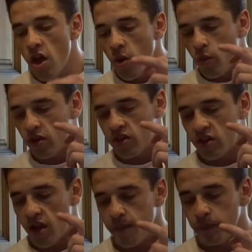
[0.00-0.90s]
was
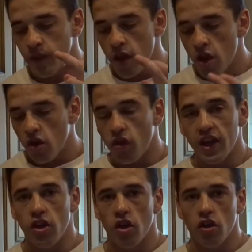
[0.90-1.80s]
some
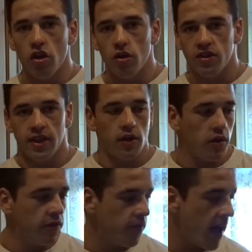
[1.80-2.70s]
Greek yogurt,
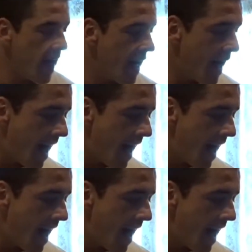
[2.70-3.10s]
zero fat,